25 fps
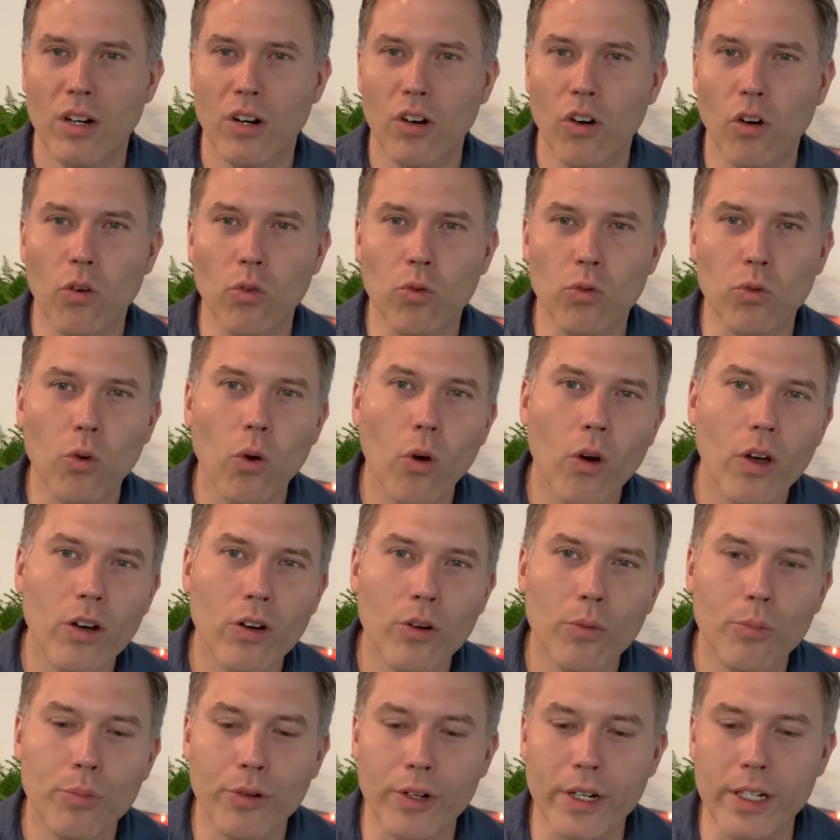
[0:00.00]
a royal
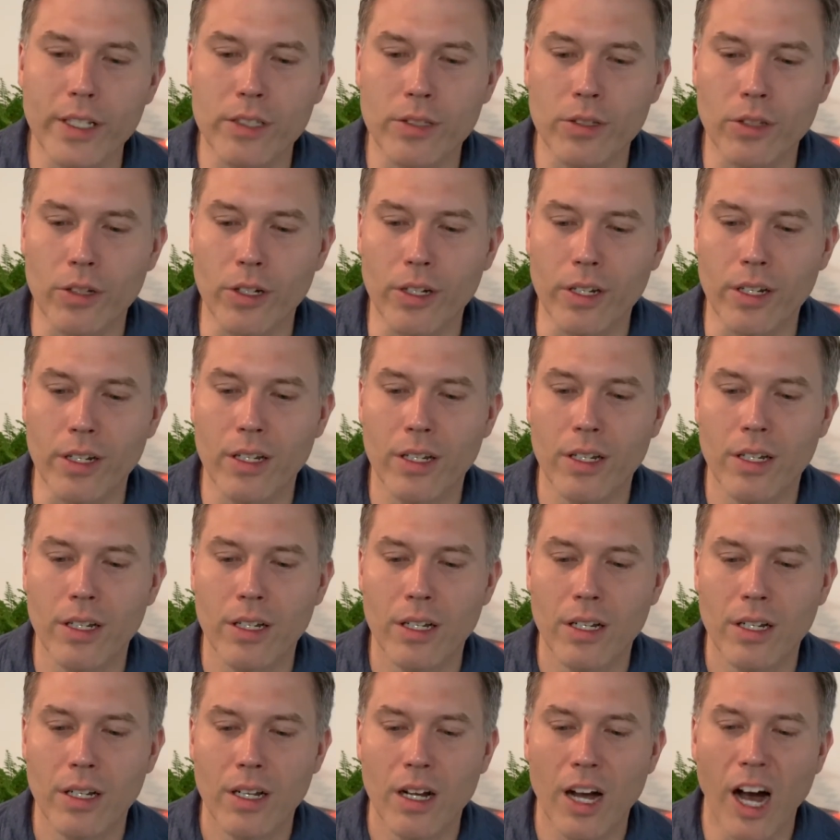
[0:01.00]
priesthood,
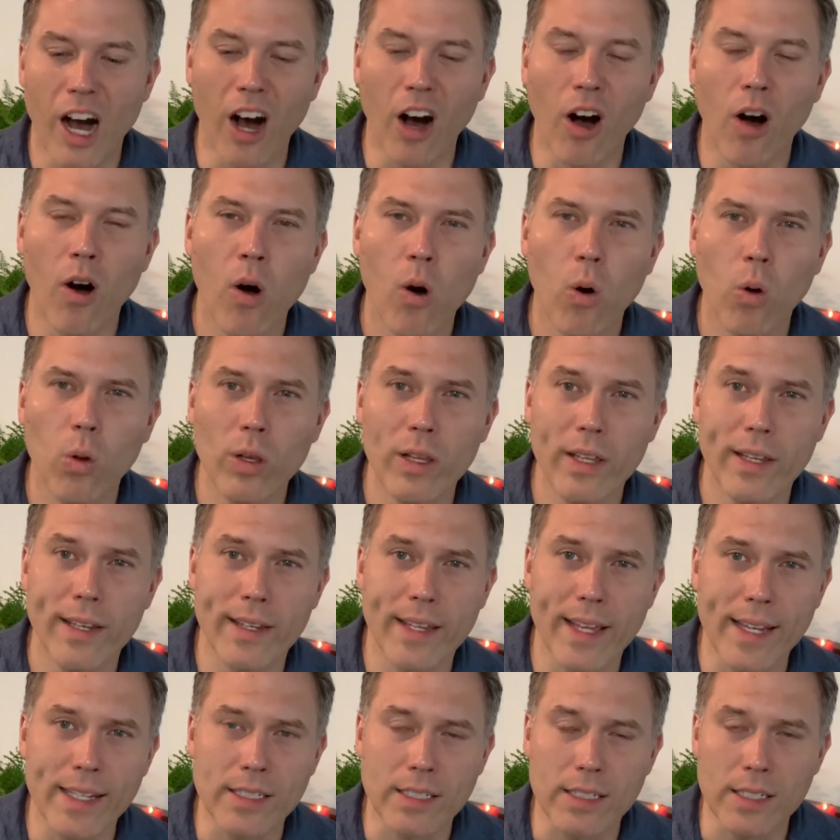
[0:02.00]
a holy
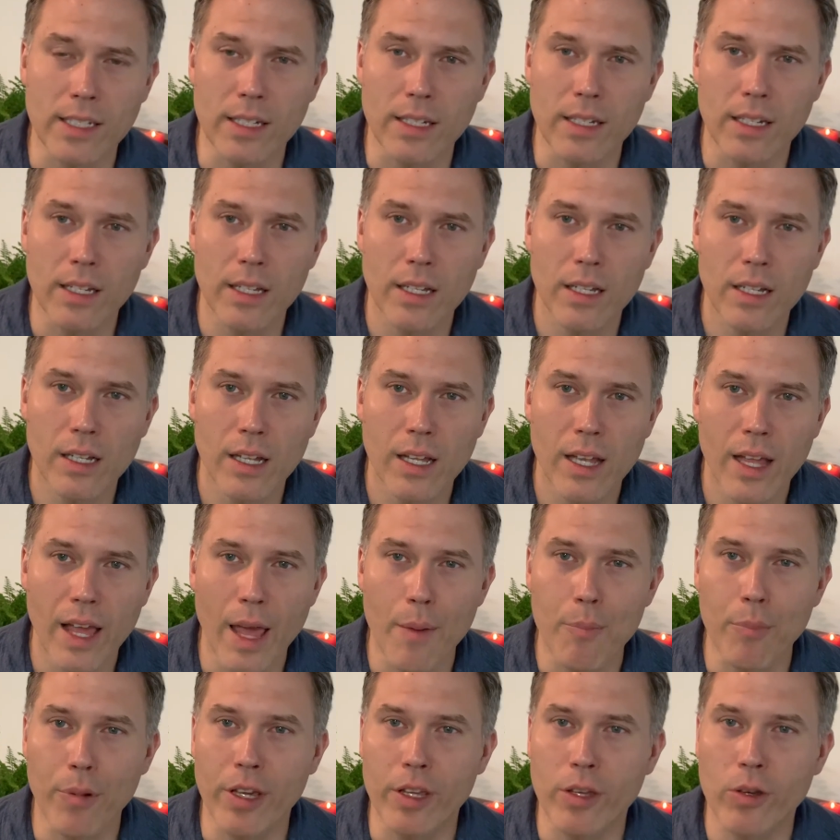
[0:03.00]
nation, a
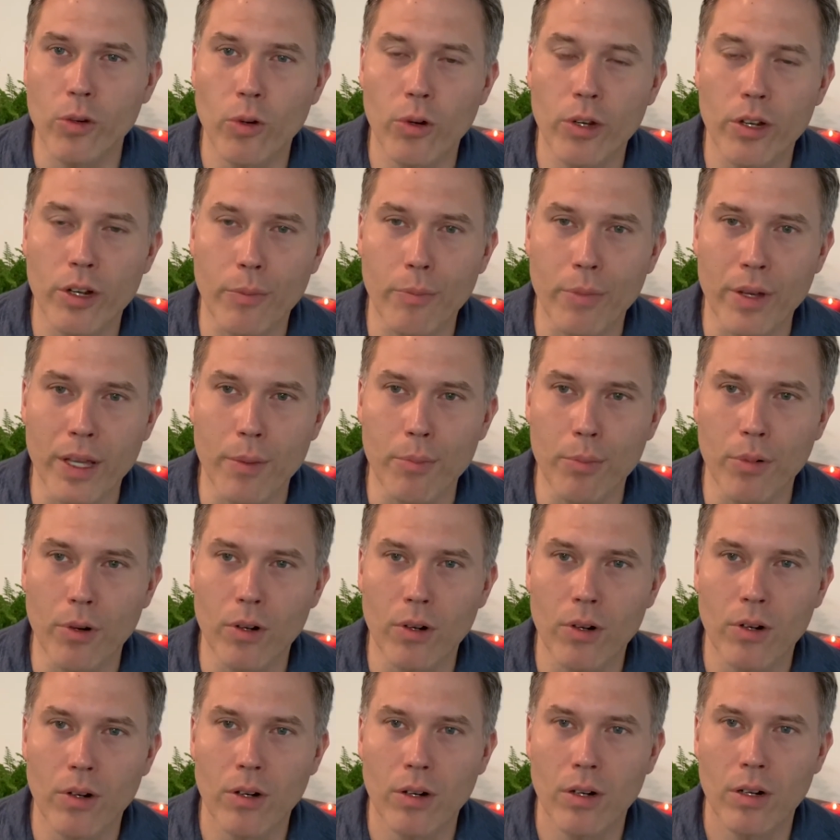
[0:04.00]
peculiar people.